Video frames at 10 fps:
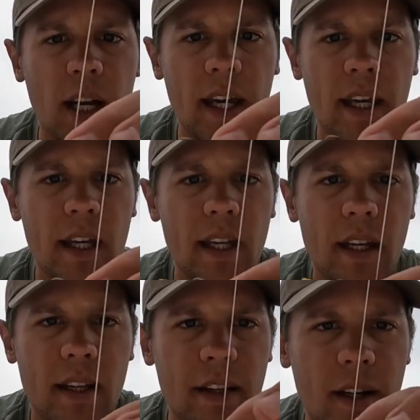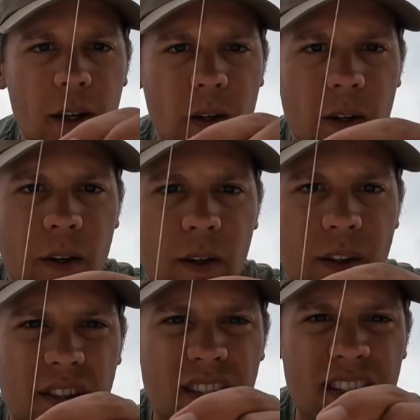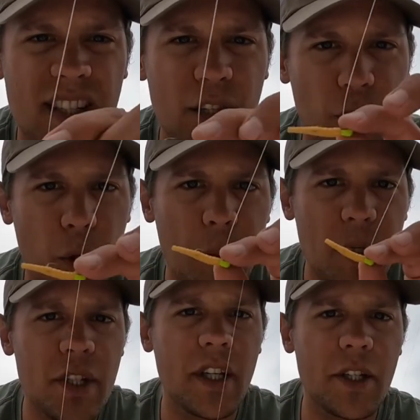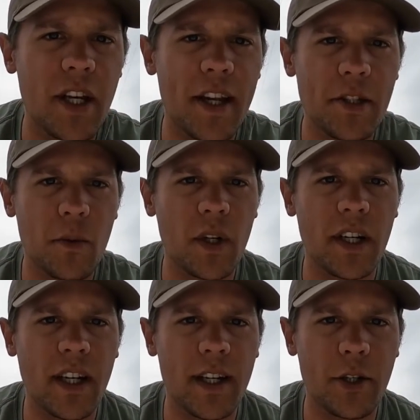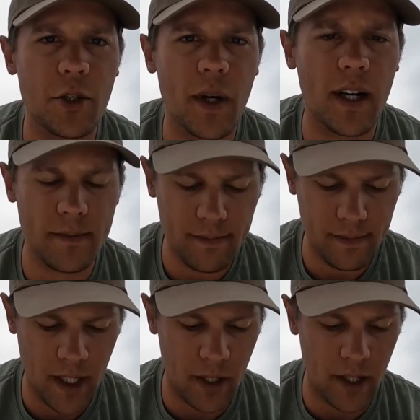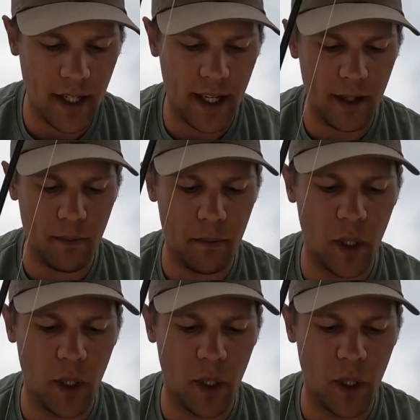And there is 0% chance that we're gonna catch a trout here today.